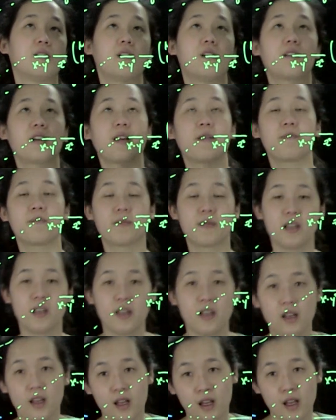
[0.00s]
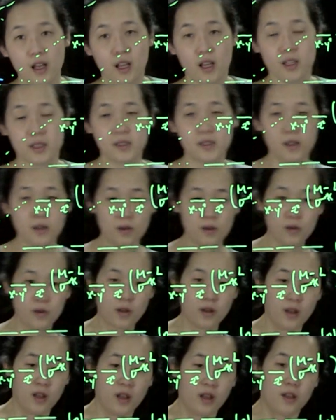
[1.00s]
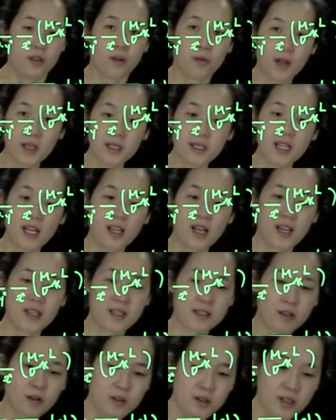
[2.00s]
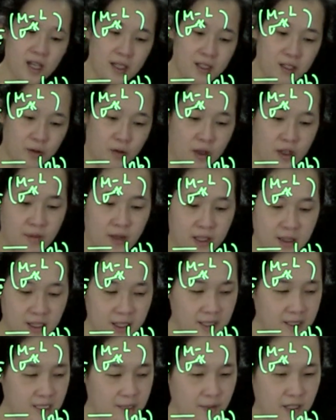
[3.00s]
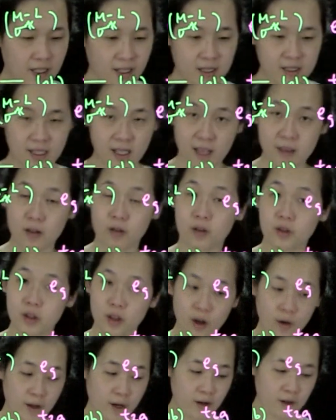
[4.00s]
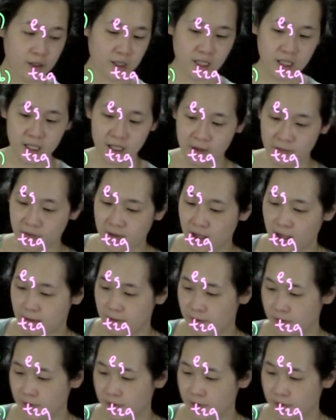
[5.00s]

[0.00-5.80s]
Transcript: Okay. So the reason that I told you not to worry about this is because, again, they're low in energy and